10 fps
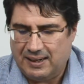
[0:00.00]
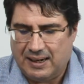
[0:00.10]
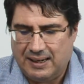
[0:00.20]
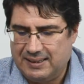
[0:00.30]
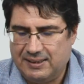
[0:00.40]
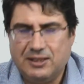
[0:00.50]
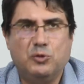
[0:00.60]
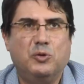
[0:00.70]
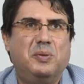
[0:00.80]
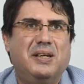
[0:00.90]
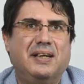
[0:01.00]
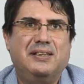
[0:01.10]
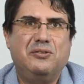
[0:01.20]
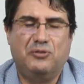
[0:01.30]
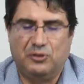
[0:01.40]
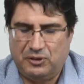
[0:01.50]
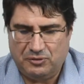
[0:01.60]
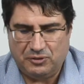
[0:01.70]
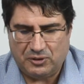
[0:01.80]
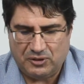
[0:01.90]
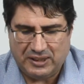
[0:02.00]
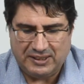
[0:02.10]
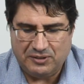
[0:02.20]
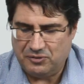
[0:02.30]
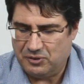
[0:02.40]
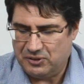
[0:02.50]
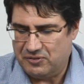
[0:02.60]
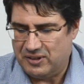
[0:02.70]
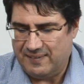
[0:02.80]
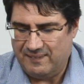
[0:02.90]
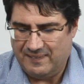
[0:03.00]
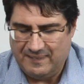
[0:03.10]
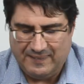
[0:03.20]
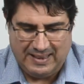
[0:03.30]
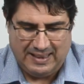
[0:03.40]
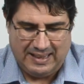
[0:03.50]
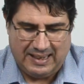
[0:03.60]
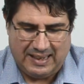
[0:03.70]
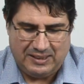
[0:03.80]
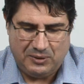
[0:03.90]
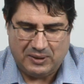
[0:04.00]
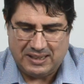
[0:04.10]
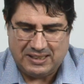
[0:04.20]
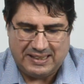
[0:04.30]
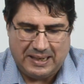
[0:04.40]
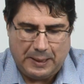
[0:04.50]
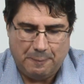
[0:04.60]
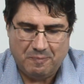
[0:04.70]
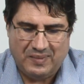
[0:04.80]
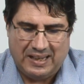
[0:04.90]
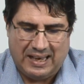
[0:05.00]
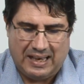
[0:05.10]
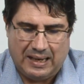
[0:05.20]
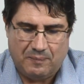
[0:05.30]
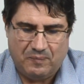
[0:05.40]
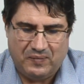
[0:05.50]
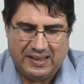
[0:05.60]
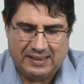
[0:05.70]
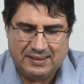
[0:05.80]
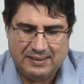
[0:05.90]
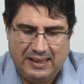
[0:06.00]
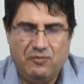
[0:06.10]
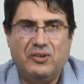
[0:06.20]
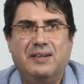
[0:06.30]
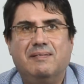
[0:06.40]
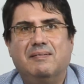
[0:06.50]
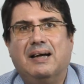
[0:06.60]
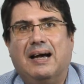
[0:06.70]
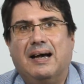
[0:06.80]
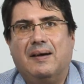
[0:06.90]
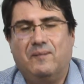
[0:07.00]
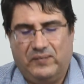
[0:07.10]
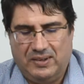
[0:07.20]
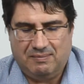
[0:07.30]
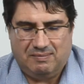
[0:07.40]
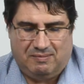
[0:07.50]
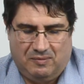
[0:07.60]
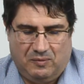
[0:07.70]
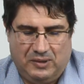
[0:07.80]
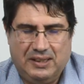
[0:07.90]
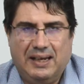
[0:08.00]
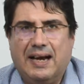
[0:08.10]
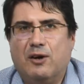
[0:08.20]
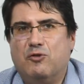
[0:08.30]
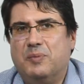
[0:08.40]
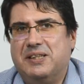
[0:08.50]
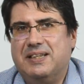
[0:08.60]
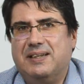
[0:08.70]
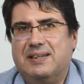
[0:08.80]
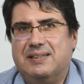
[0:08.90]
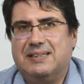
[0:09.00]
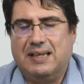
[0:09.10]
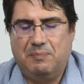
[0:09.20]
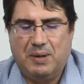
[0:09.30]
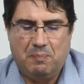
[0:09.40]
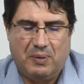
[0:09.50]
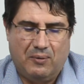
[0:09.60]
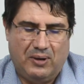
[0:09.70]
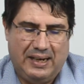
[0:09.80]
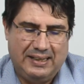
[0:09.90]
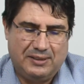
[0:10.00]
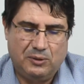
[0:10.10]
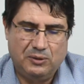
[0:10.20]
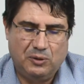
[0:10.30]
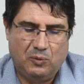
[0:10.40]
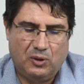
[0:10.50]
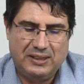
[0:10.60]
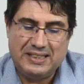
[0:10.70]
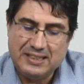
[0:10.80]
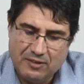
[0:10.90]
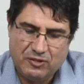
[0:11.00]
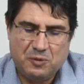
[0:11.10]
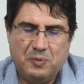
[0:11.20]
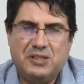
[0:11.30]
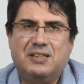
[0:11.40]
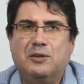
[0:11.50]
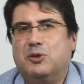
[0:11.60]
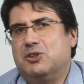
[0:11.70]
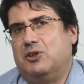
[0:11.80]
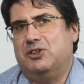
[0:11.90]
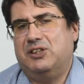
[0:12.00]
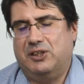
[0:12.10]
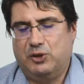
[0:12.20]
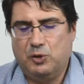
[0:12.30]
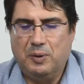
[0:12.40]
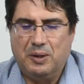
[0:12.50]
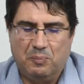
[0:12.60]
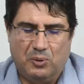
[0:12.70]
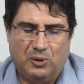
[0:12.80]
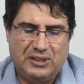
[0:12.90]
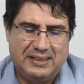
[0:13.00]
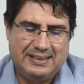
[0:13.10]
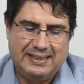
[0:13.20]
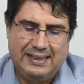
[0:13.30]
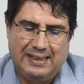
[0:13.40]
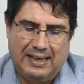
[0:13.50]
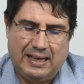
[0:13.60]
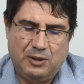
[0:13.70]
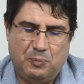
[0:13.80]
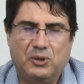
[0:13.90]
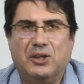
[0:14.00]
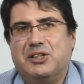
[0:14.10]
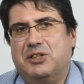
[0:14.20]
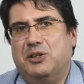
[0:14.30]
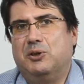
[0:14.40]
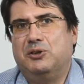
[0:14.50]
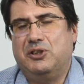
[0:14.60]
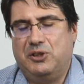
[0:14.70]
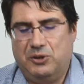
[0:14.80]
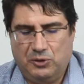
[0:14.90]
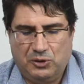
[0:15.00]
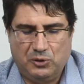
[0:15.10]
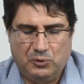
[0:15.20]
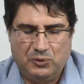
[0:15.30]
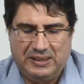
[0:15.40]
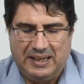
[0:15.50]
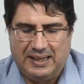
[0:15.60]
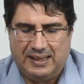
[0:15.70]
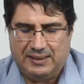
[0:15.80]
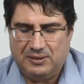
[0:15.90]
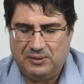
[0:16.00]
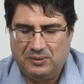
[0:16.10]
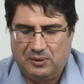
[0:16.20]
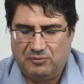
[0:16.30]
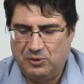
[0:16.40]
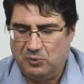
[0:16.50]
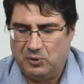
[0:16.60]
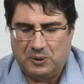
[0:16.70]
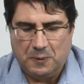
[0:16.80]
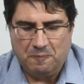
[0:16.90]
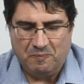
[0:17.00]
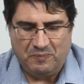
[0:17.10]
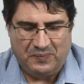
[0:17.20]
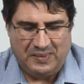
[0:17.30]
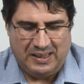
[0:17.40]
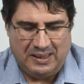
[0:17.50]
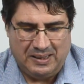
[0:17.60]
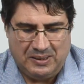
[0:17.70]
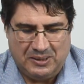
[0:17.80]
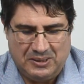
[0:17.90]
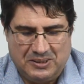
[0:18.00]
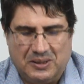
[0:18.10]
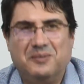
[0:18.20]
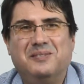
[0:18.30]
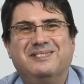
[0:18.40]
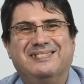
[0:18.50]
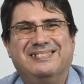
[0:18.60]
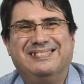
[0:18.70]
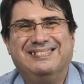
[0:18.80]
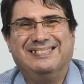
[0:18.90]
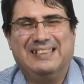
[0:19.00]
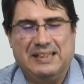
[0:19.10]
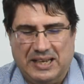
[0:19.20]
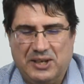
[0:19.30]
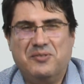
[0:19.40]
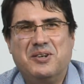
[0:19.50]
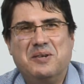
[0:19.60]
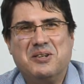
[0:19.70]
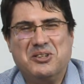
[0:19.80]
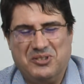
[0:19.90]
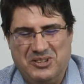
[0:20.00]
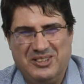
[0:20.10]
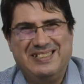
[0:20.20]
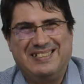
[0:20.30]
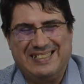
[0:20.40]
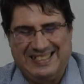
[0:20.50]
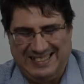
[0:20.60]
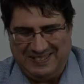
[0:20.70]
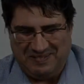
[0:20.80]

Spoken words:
I think this would be 1944 or 1945. And you can see that even with the lack of materials and manpower later on the war, the service pistol was considered to be important, and production continued to the end of the war. So, thank you very much for your interest.